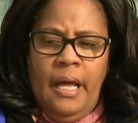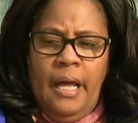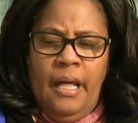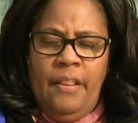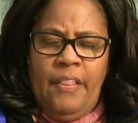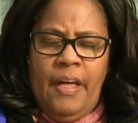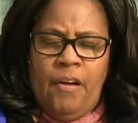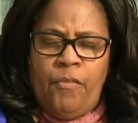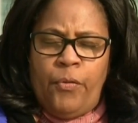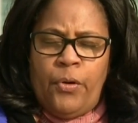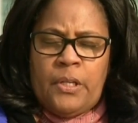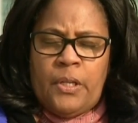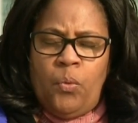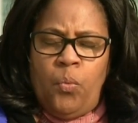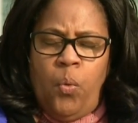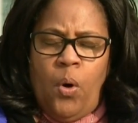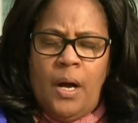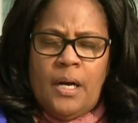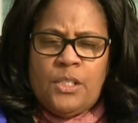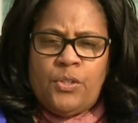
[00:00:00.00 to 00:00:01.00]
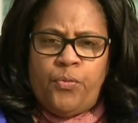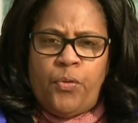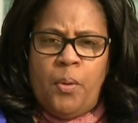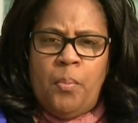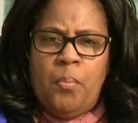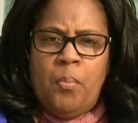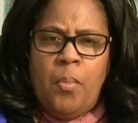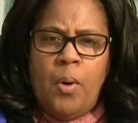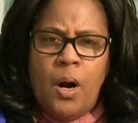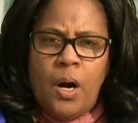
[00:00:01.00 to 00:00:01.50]
And that really was
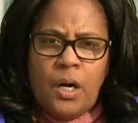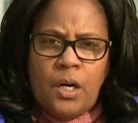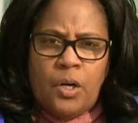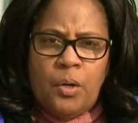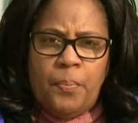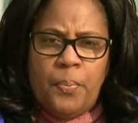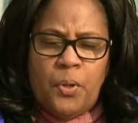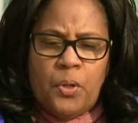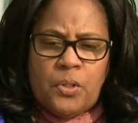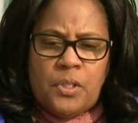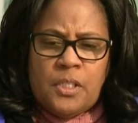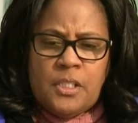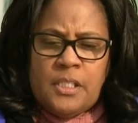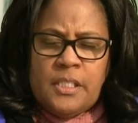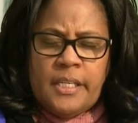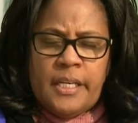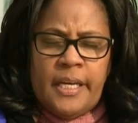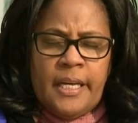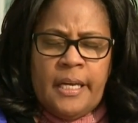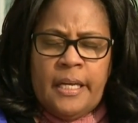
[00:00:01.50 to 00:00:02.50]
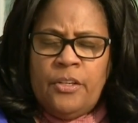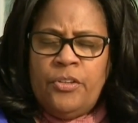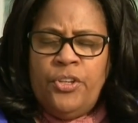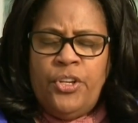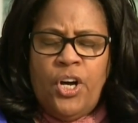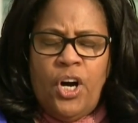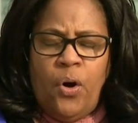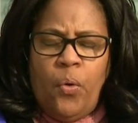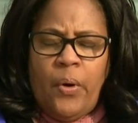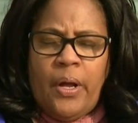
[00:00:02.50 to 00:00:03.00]
remarkable to see,
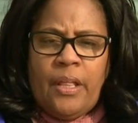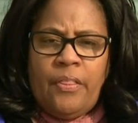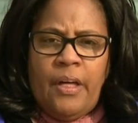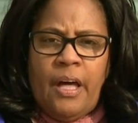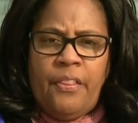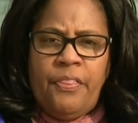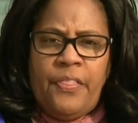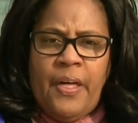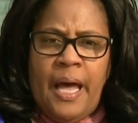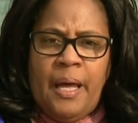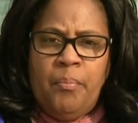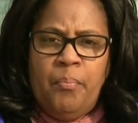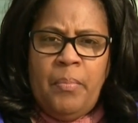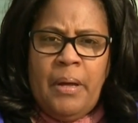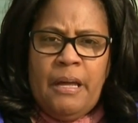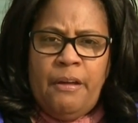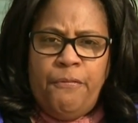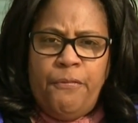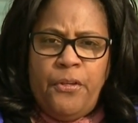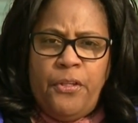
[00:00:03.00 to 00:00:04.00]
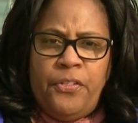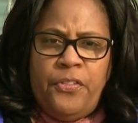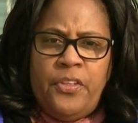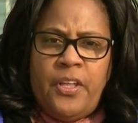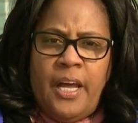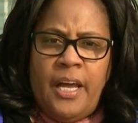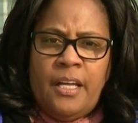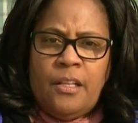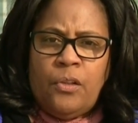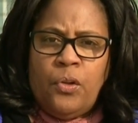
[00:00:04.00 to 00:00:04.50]
knowing that that May
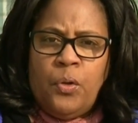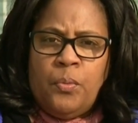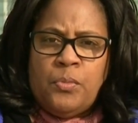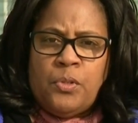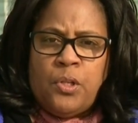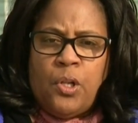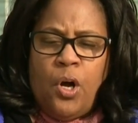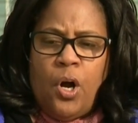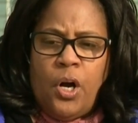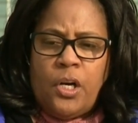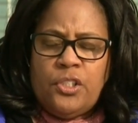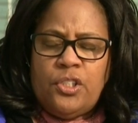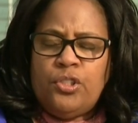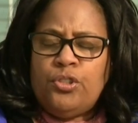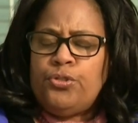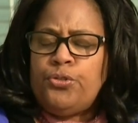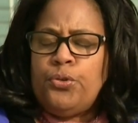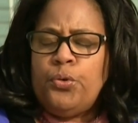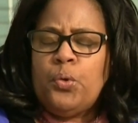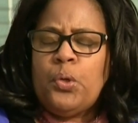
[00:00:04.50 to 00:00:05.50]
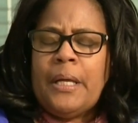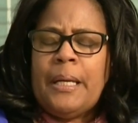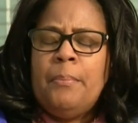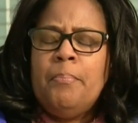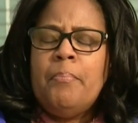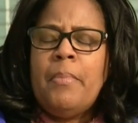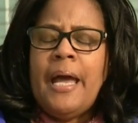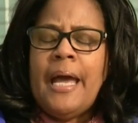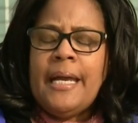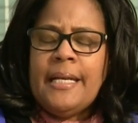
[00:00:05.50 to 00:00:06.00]
5th date looms large,
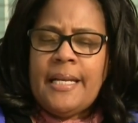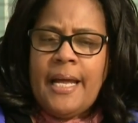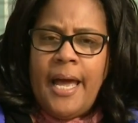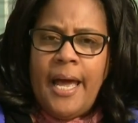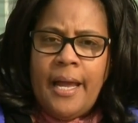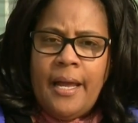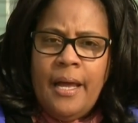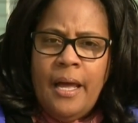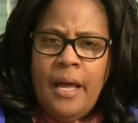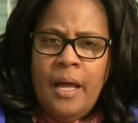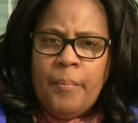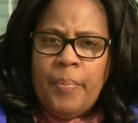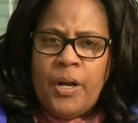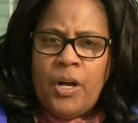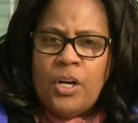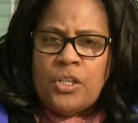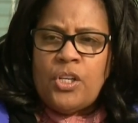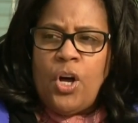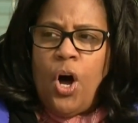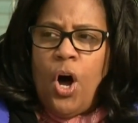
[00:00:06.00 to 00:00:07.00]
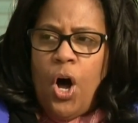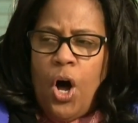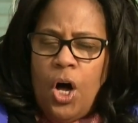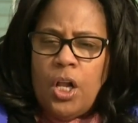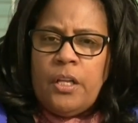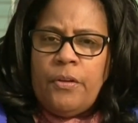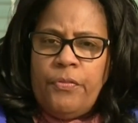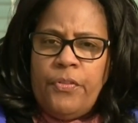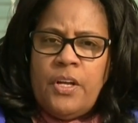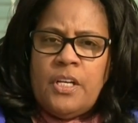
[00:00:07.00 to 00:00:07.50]
truly May Day, because
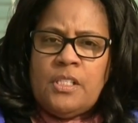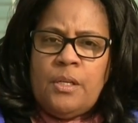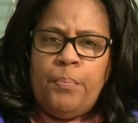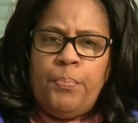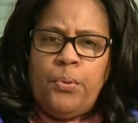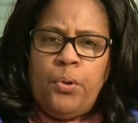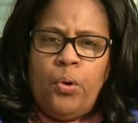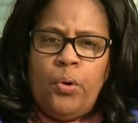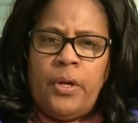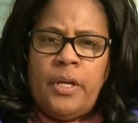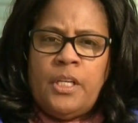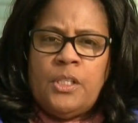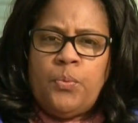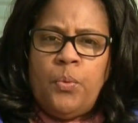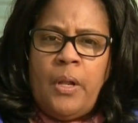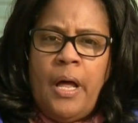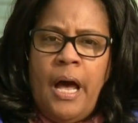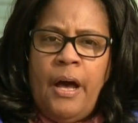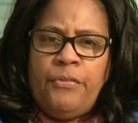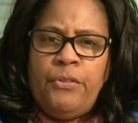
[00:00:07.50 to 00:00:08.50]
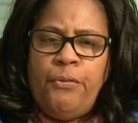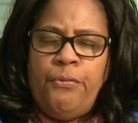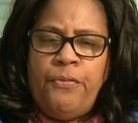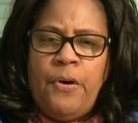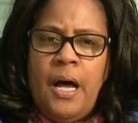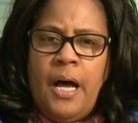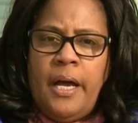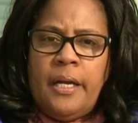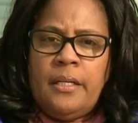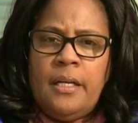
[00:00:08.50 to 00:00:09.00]
all of these employees will have to
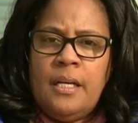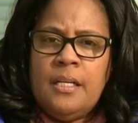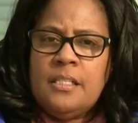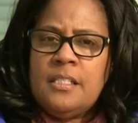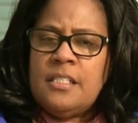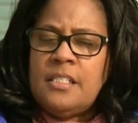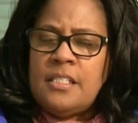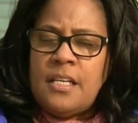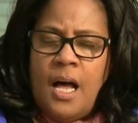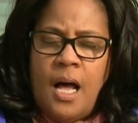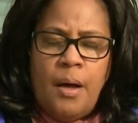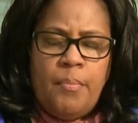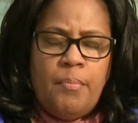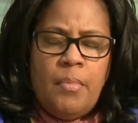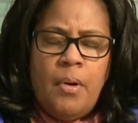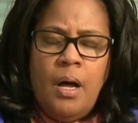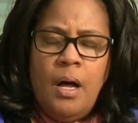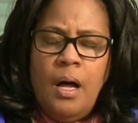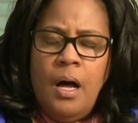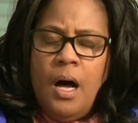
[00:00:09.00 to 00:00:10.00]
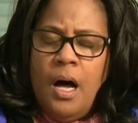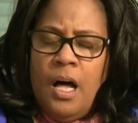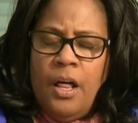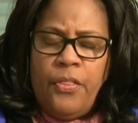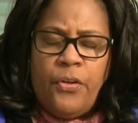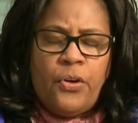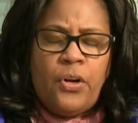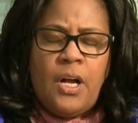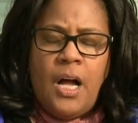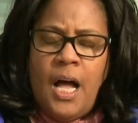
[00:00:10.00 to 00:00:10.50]
find some
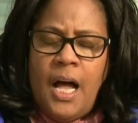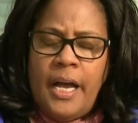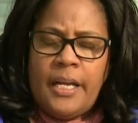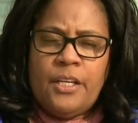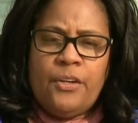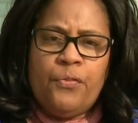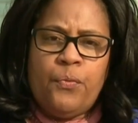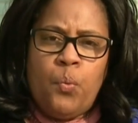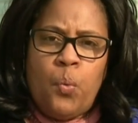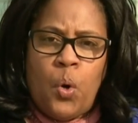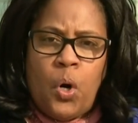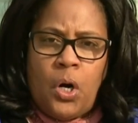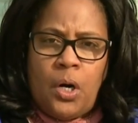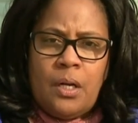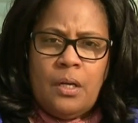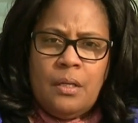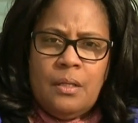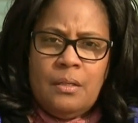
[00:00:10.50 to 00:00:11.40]
other kind of work.